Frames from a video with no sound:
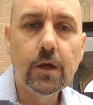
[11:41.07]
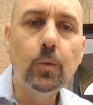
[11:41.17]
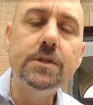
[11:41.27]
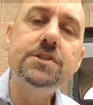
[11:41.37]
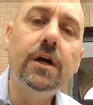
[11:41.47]

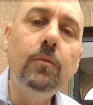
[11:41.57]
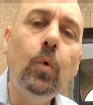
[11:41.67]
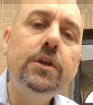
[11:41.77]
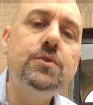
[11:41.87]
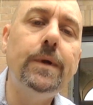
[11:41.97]
When Psalm
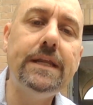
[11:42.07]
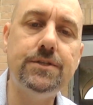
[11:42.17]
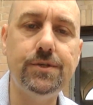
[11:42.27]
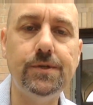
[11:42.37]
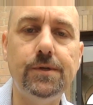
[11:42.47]

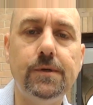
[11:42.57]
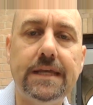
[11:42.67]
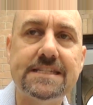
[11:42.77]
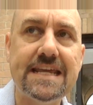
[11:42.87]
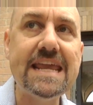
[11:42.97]
122
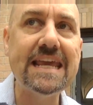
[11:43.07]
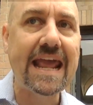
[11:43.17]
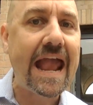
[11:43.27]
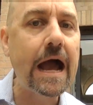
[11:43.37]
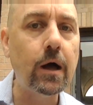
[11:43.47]
is taken
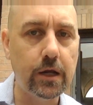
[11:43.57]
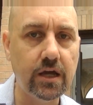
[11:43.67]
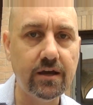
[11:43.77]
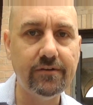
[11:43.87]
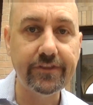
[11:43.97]
out
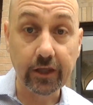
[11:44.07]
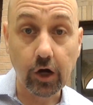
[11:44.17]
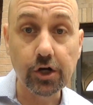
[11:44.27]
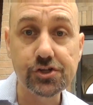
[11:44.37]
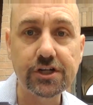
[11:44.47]
of the
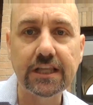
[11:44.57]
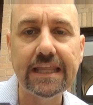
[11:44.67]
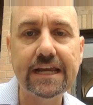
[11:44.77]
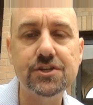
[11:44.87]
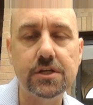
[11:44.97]
larger
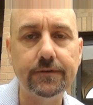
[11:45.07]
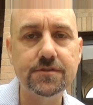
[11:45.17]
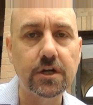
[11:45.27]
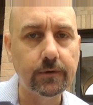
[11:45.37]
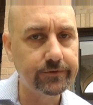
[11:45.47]
collection of
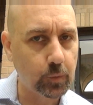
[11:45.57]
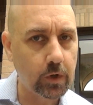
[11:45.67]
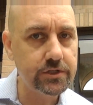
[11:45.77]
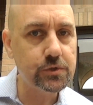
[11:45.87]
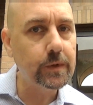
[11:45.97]
Psalms
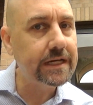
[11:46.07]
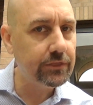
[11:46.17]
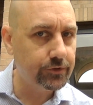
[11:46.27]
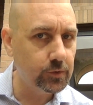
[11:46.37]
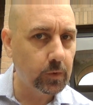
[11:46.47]
120
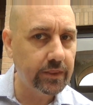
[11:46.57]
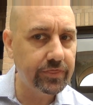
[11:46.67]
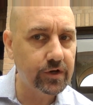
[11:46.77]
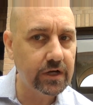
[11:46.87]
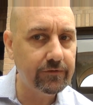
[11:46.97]
through
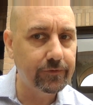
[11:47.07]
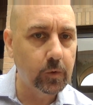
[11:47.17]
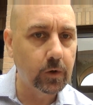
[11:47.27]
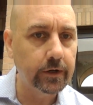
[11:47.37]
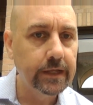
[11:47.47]

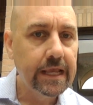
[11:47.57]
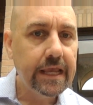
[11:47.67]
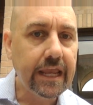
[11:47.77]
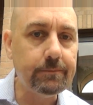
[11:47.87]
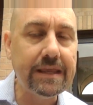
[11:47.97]
134,
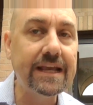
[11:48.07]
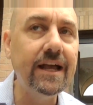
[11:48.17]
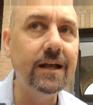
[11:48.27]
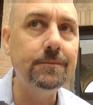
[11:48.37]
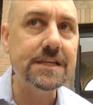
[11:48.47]
it
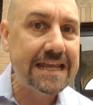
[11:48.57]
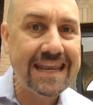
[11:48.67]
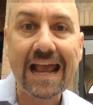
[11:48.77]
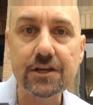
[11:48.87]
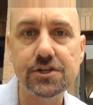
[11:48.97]
becomes a
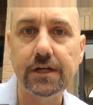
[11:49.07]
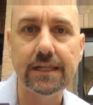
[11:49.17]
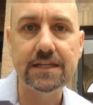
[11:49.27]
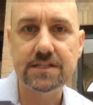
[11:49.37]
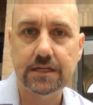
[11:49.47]

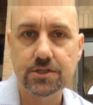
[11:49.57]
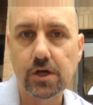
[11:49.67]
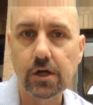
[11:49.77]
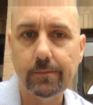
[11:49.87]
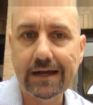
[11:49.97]
nationalistic
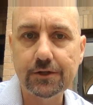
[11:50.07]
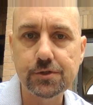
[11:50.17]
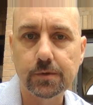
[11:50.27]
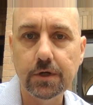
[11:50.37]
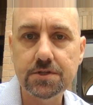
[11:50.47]
song about
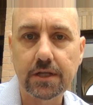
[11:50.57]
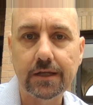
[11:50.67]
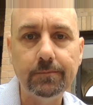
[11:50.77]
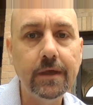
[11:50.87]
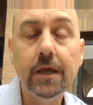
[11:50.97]

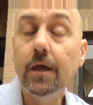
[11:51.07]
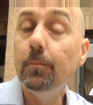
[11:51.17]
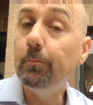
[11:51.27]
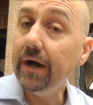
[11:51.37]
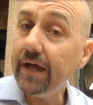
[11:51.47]
Jerusalem.
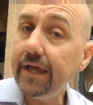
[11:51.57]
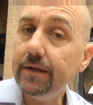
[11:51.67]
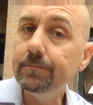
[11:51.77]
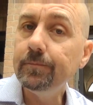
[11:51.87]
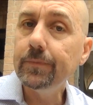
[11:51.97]
But
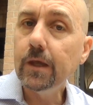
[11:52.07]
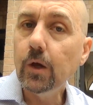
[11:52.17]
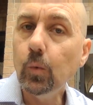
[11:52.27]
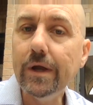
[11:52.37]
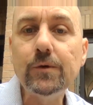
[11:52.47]

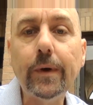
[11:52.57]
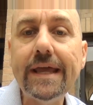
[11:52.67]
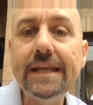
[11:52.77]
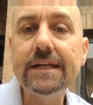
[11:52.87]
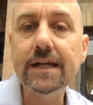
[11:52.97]
when
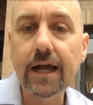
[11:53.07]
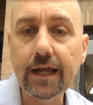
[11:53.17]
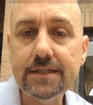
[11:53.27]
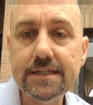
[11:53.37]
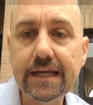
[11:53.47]
read in
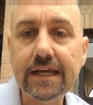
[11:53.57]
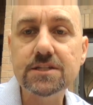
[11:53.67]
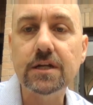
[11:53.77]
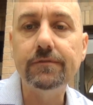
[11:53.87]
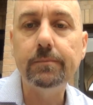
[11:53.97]

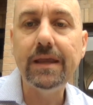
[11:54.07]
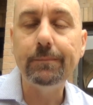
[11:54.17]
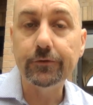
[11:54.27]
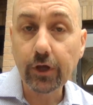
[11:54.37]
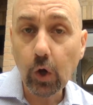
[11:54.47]
context of the
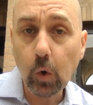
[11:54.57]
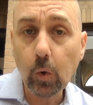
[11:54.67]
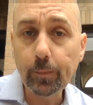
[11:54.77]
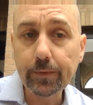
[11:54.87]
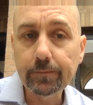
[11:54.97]
people's hope,